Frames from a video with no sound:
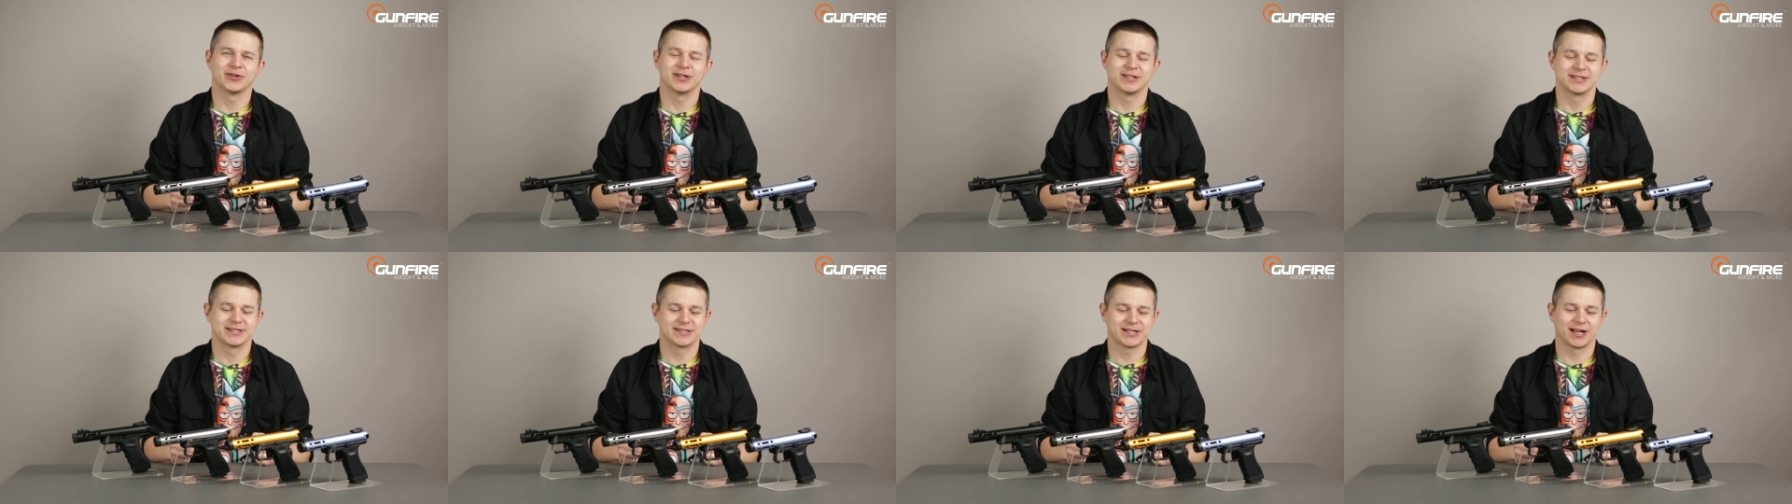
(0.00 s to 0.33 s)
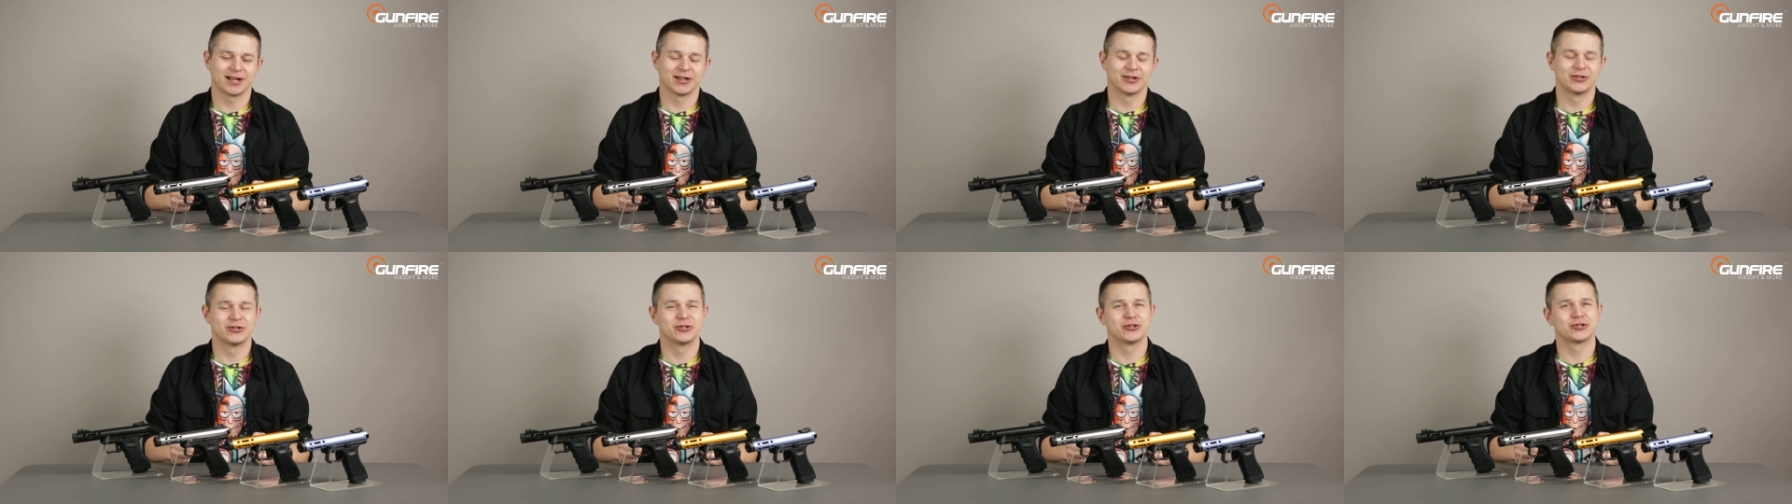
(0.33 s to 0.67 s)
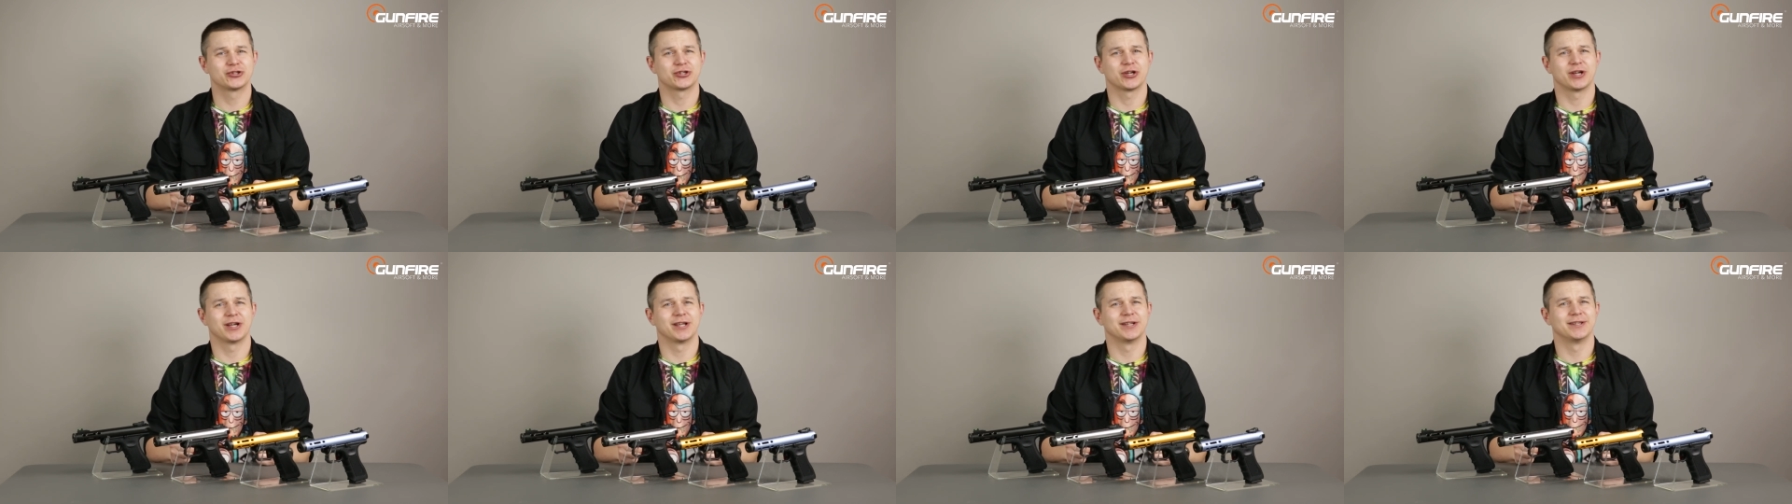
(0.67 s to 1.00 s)

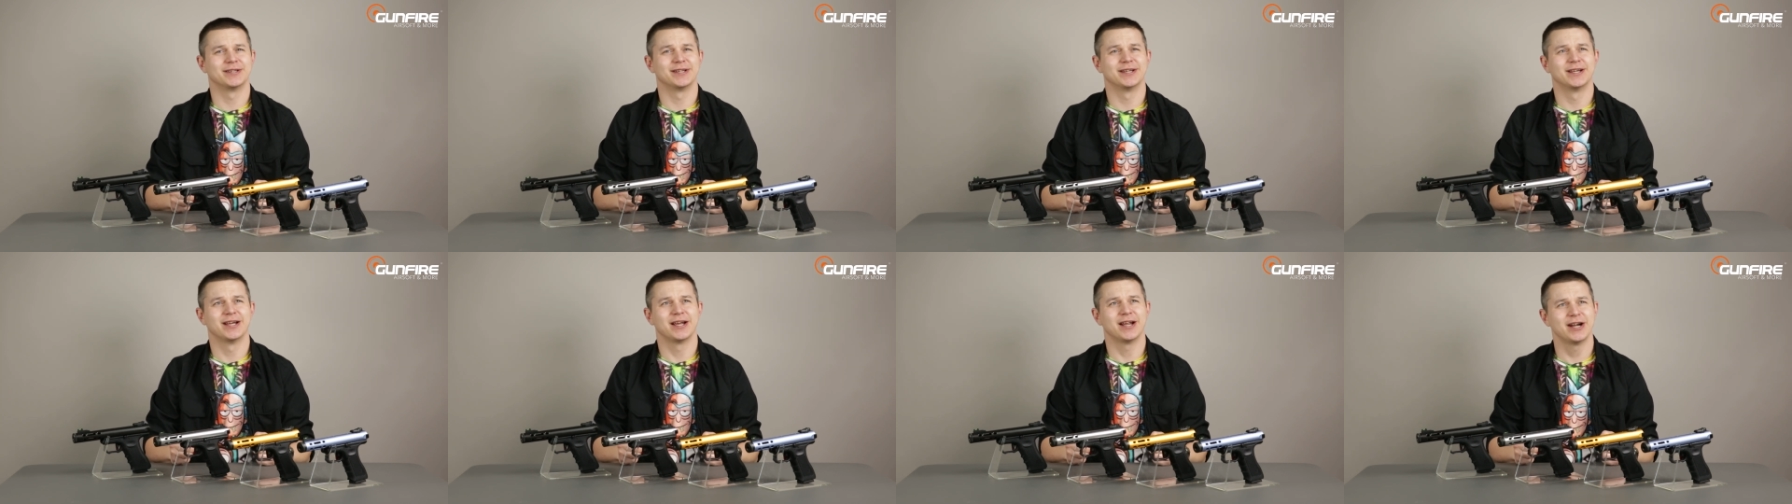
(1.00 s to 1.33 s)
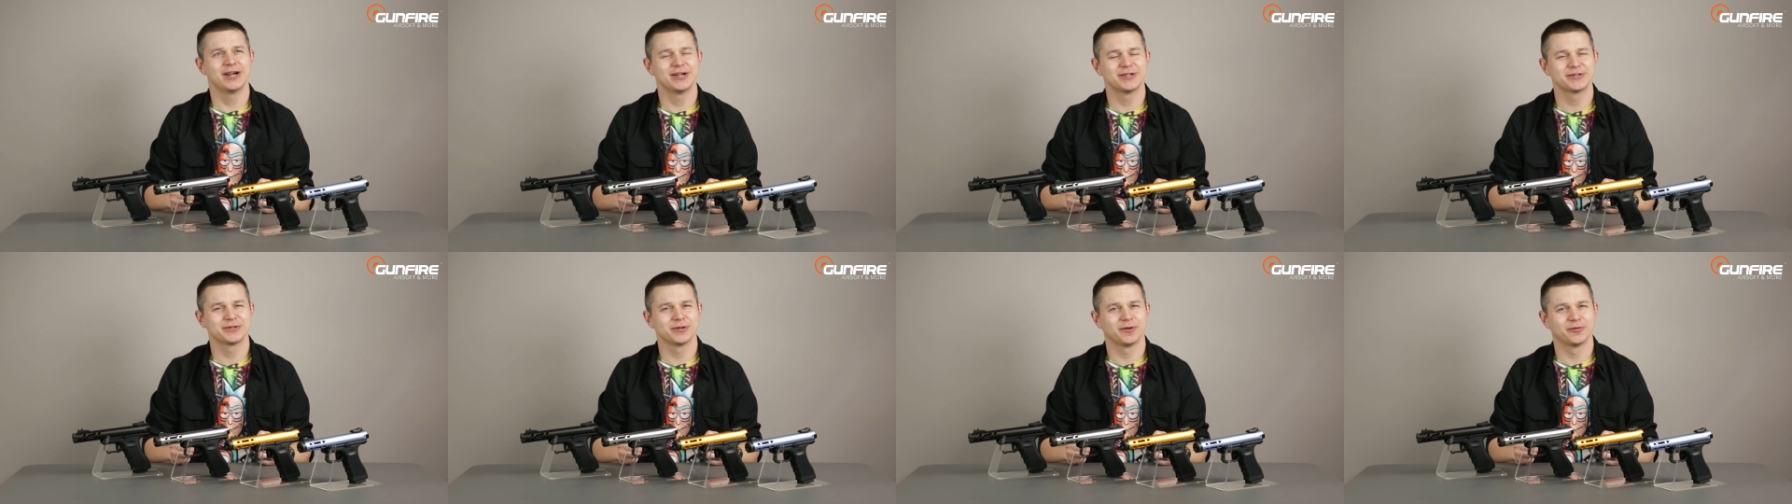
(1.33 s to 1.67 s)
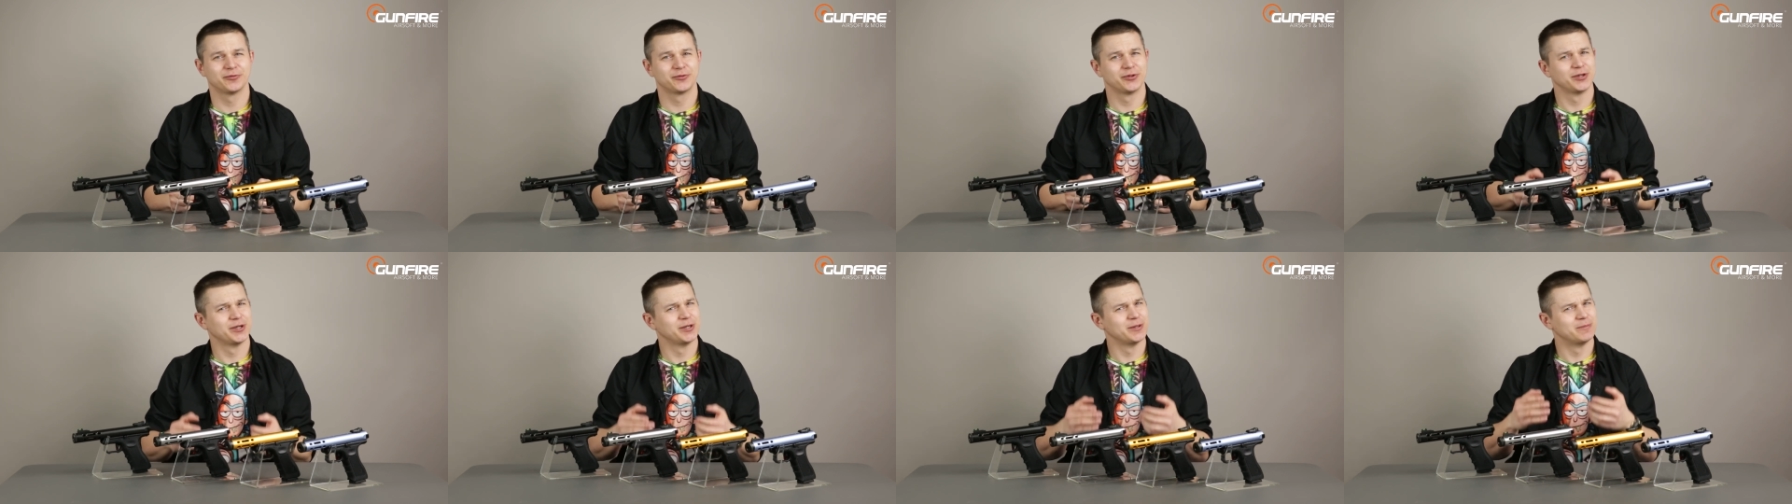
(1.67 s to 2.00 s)
such an
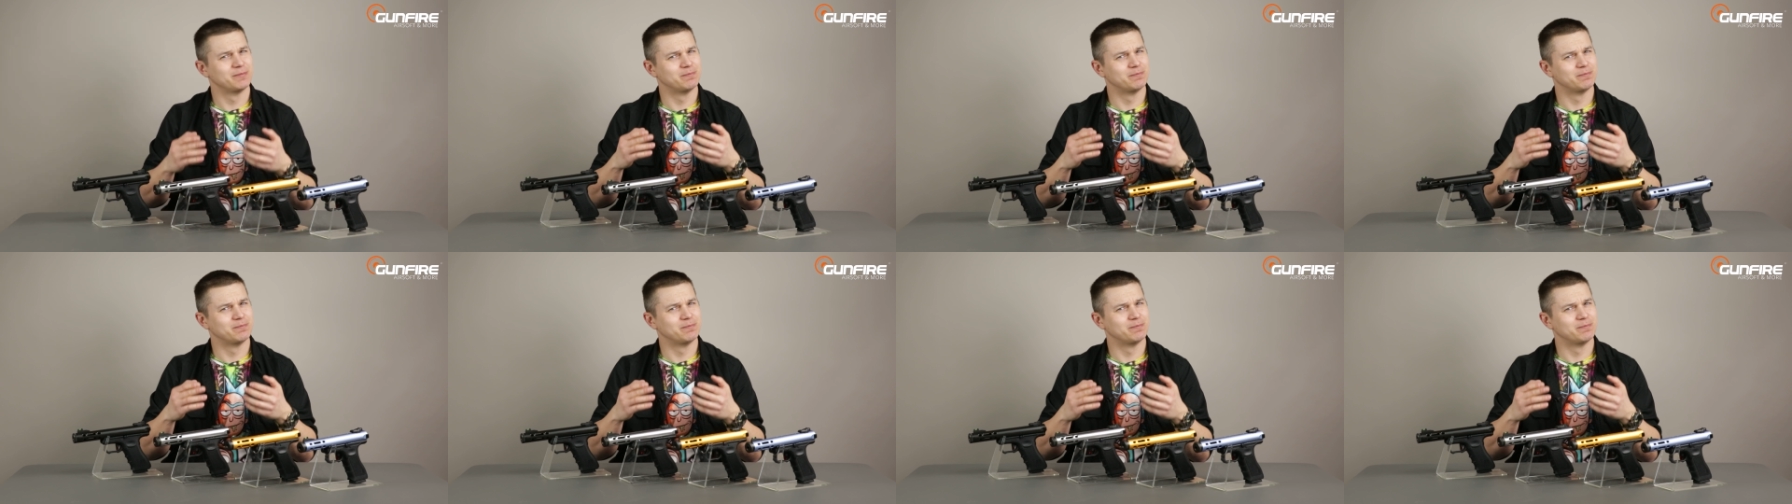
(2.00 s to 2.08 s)
airsoft